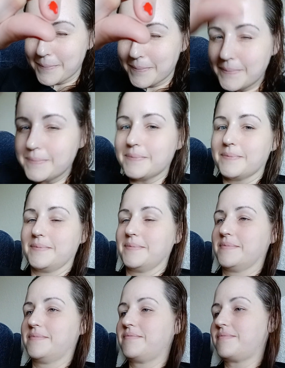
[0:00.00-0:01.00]
And
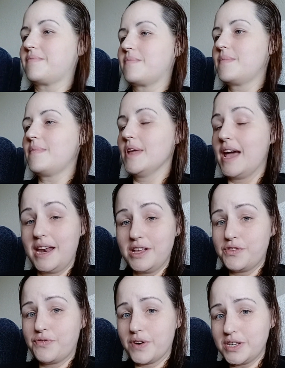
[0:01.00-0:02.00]

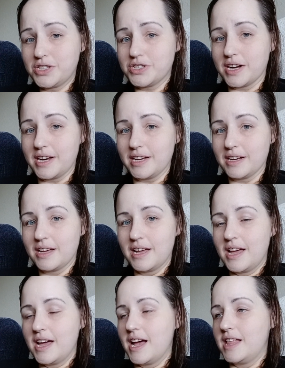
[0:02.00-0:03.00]
it's frustrating.
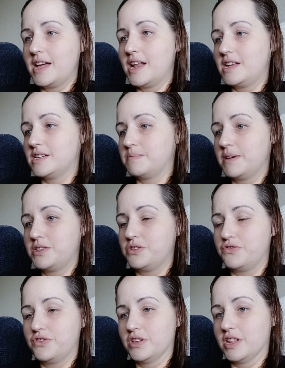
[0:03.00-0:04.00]
And then it just makes you
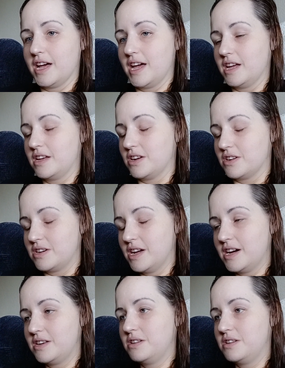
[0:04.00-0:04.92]
feel like you're not